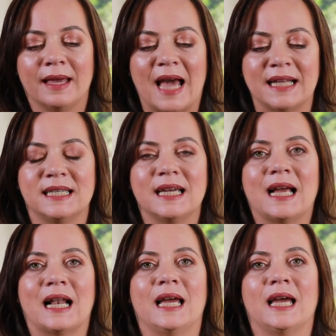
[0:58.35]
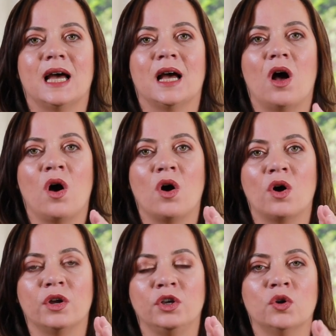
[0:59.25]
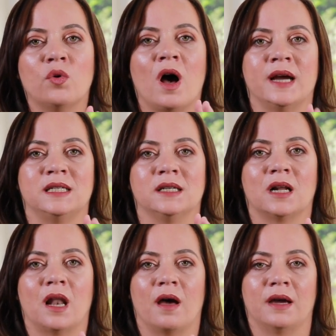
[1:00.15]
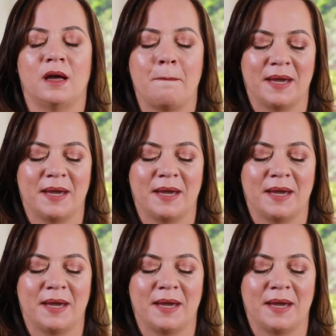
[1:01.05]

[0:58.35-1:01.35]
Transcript: getting clear on your ideal client and